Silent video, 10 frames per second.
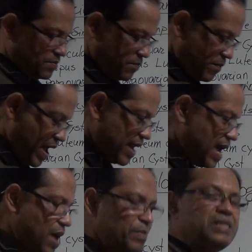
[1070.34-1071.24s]

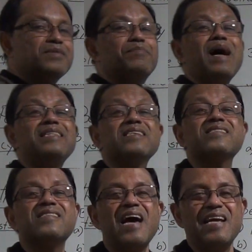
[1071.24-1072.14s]
Para means by the
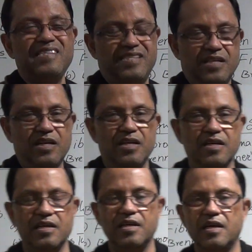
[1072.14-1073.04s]
side.
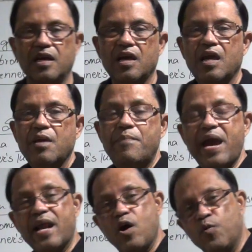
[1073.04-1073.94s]

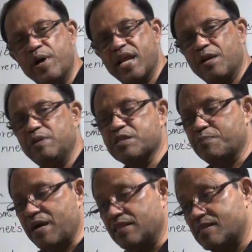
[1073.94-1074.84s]
Para-ovarian means
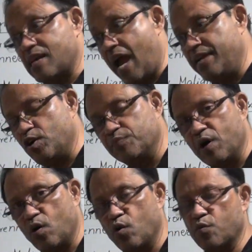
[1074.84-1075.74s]
by the side of
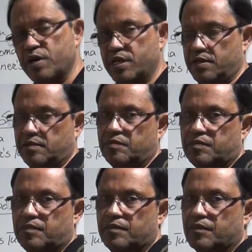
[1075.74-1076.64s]
the ovary.
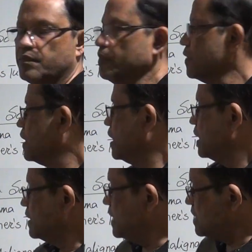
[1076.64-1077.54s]

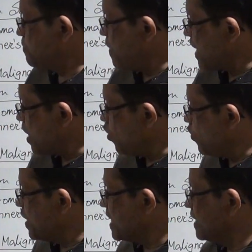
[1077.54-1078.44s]
This
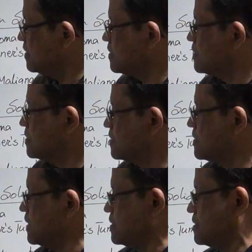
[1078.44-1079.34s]
para-ovarian
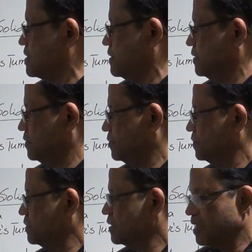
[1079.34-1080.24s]
cyst
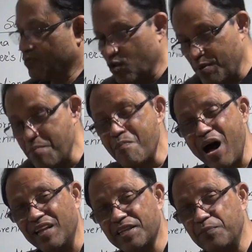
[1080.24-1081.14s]
could be
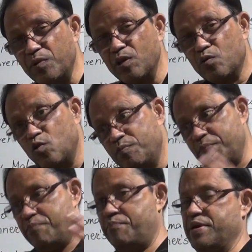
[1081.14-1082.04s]
multiple, could be
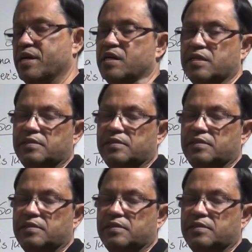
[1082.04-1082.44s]
bigger.